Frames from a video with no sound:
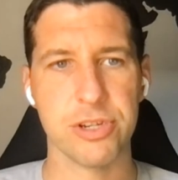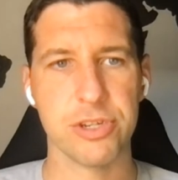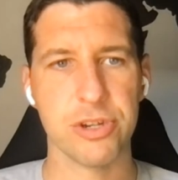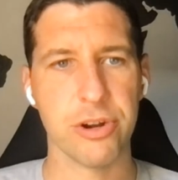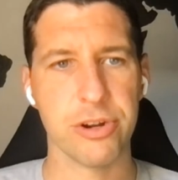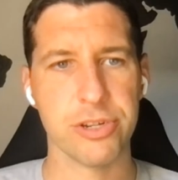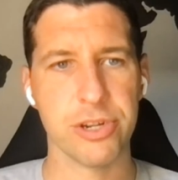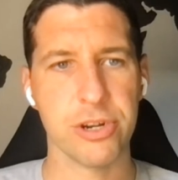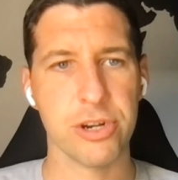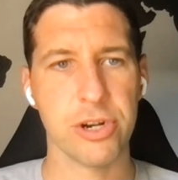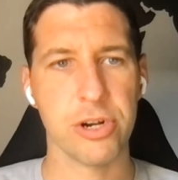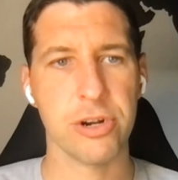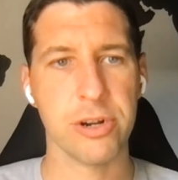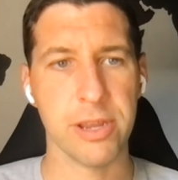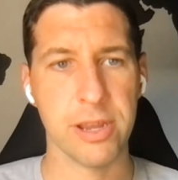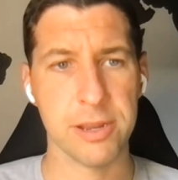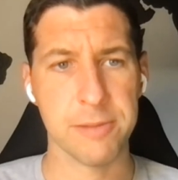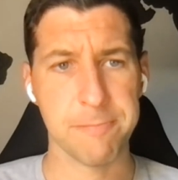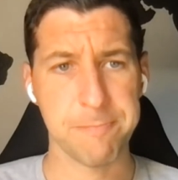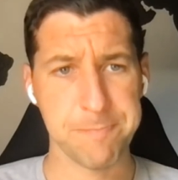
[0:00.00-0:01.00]
discretionary
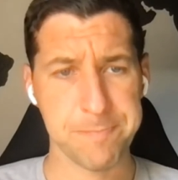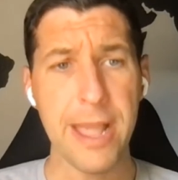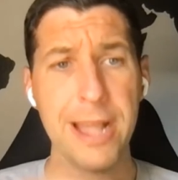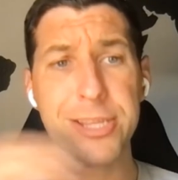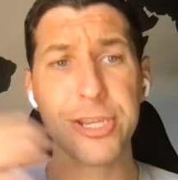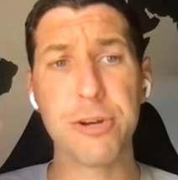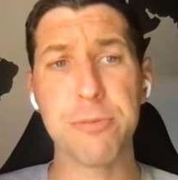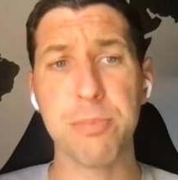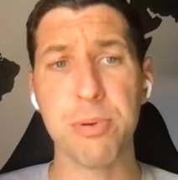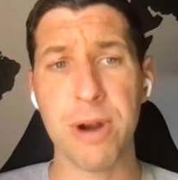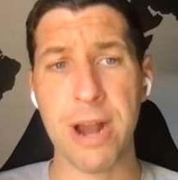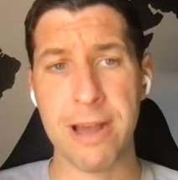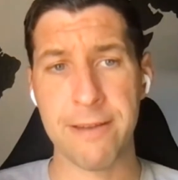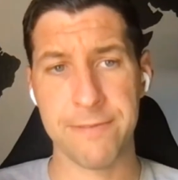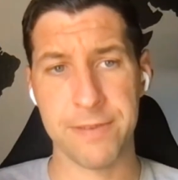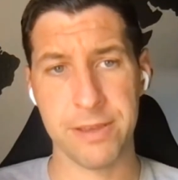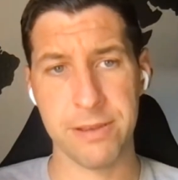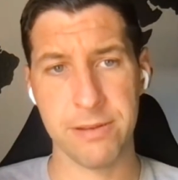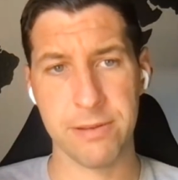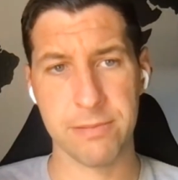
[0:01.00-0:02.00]
earning, it's your
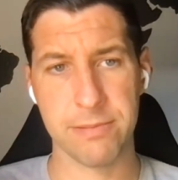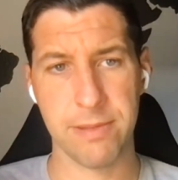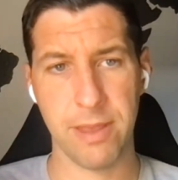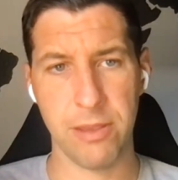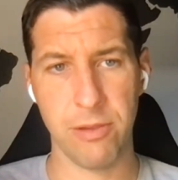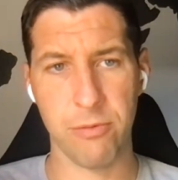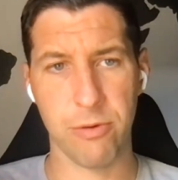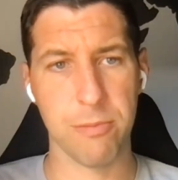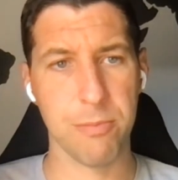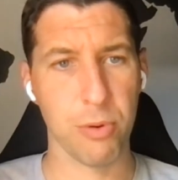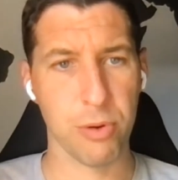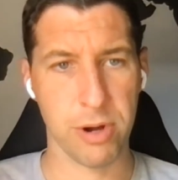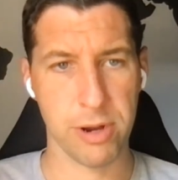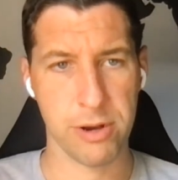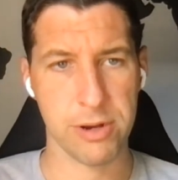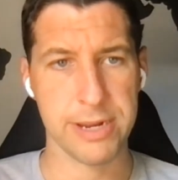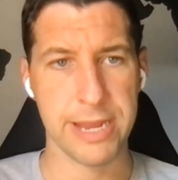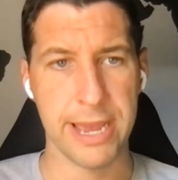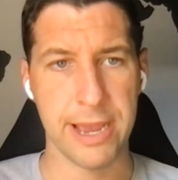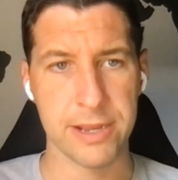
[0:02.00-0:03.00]
profit that you report on
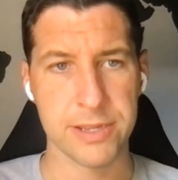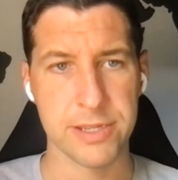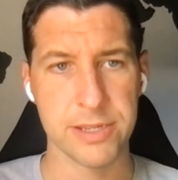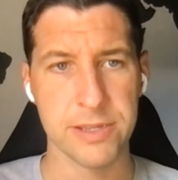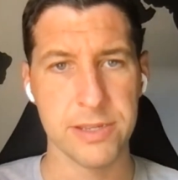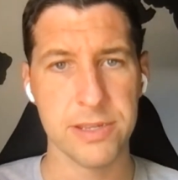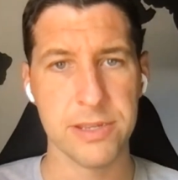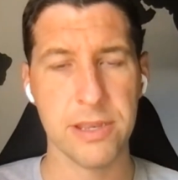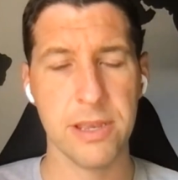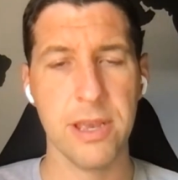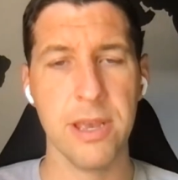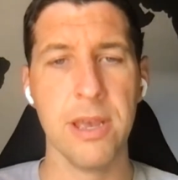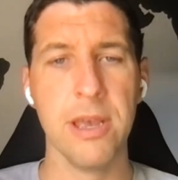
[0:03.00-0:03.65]
your taxes,